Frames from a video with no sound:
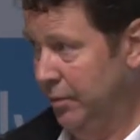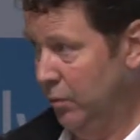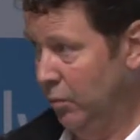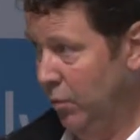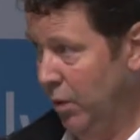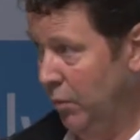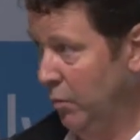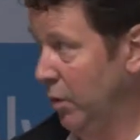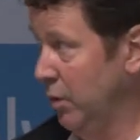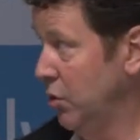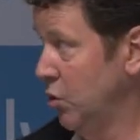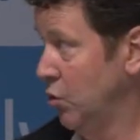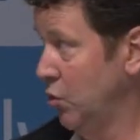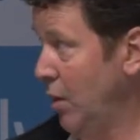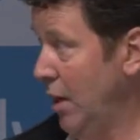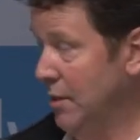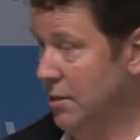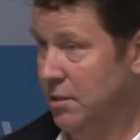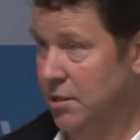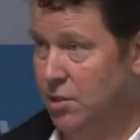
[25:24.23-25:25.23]
when we're
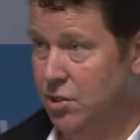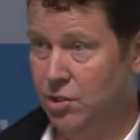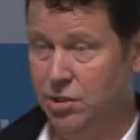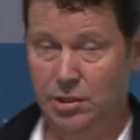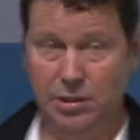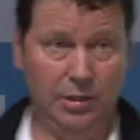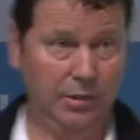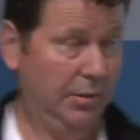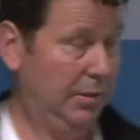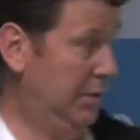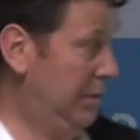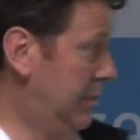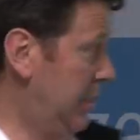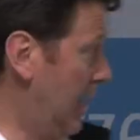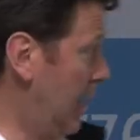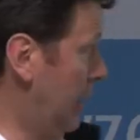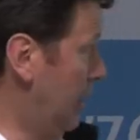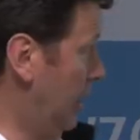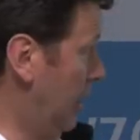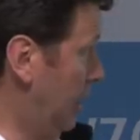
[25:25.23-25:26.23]
transitioning
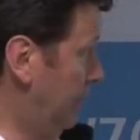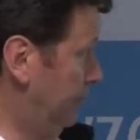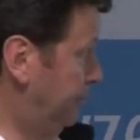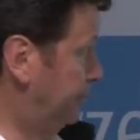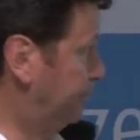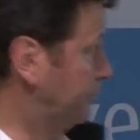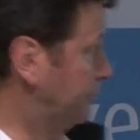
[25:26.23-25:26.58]
data,